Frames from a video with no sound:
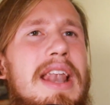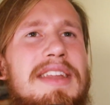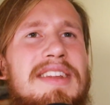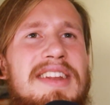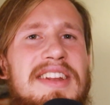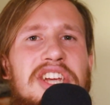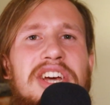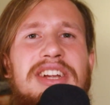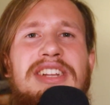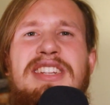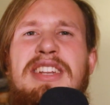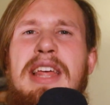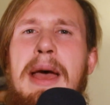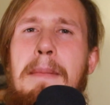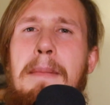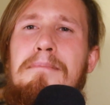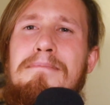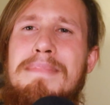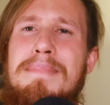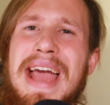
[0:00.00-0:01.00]
just
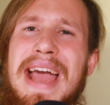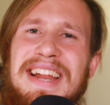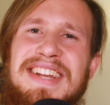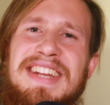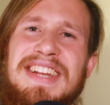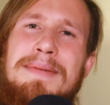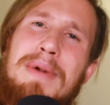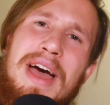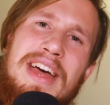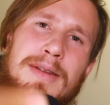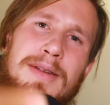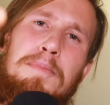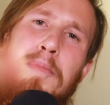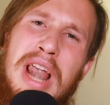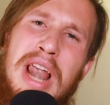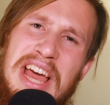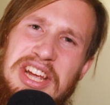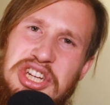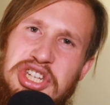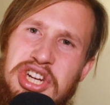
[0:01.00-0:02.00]
maximize
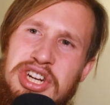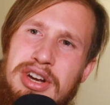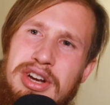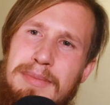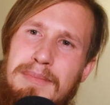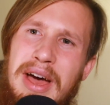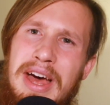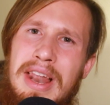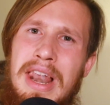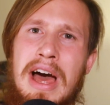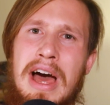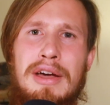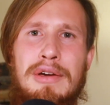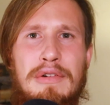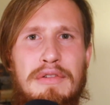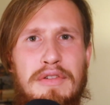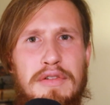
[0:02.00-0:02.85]
pleasure in my life.